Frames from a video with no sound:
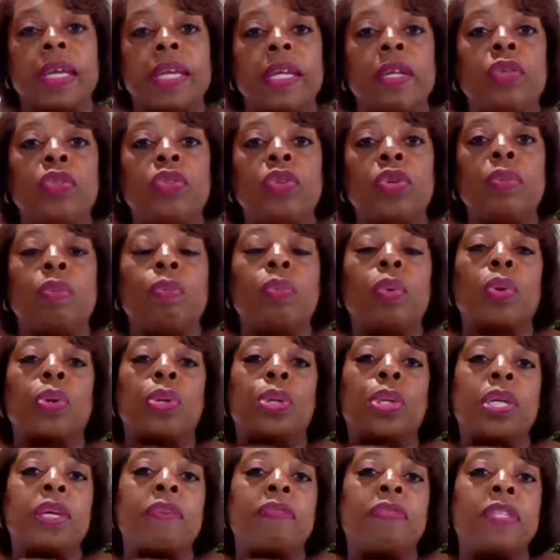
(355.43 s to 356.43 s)
eastern
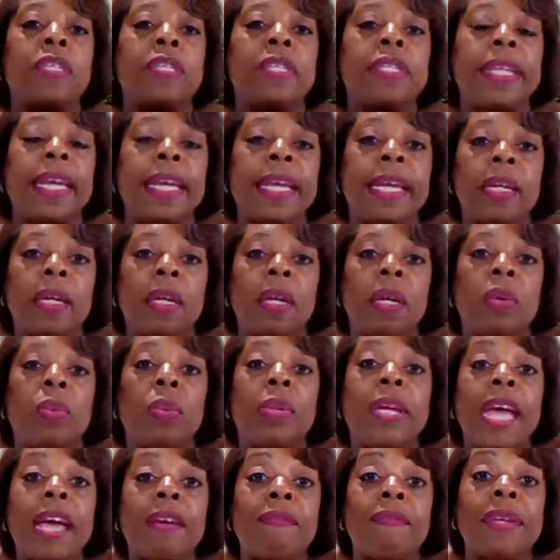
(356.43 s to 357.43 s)
border of the state,
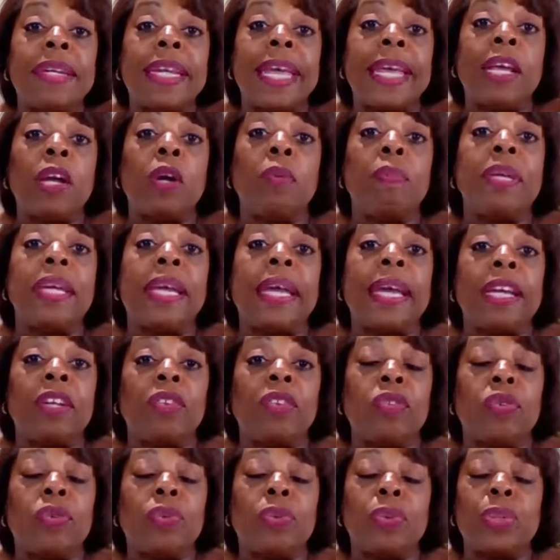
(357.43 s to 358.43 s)
we have Naomi
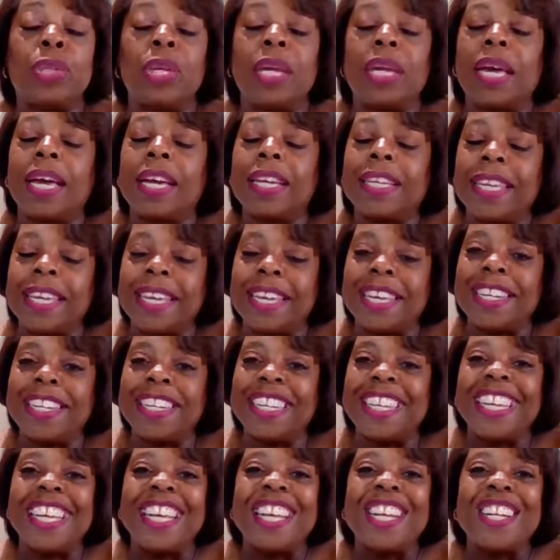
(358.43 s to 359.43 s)
Andrews.
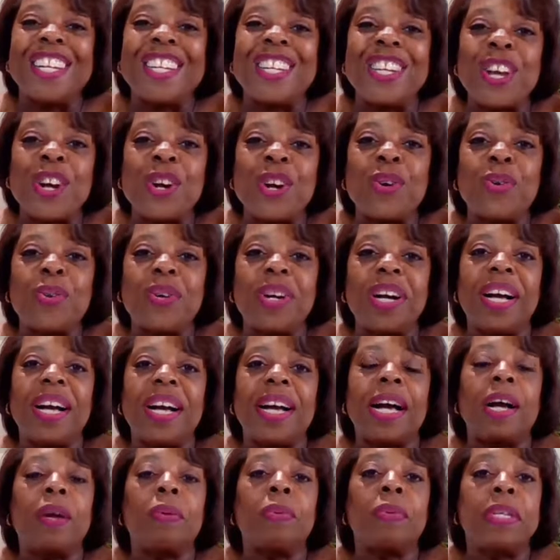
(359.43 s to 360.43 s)
Again, no
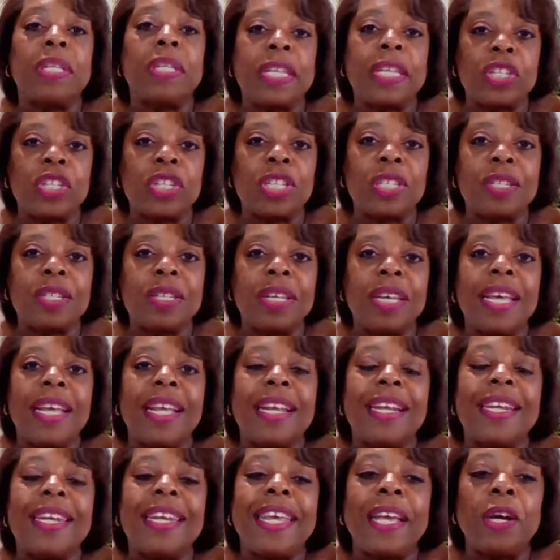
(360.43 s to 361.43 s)
relation.
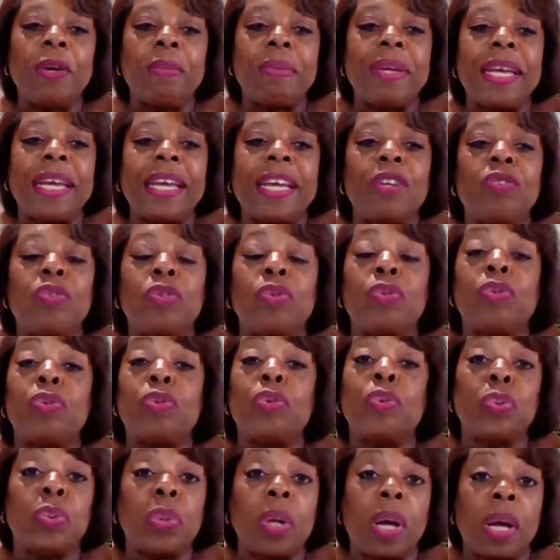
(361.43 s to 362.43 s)
Naomi Andrews
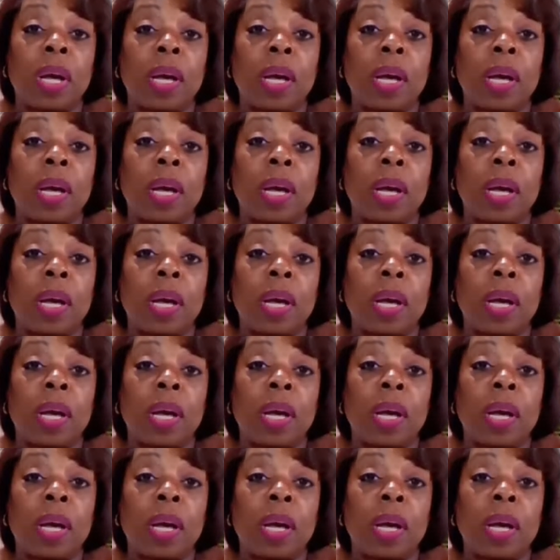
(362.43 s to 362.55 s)
grew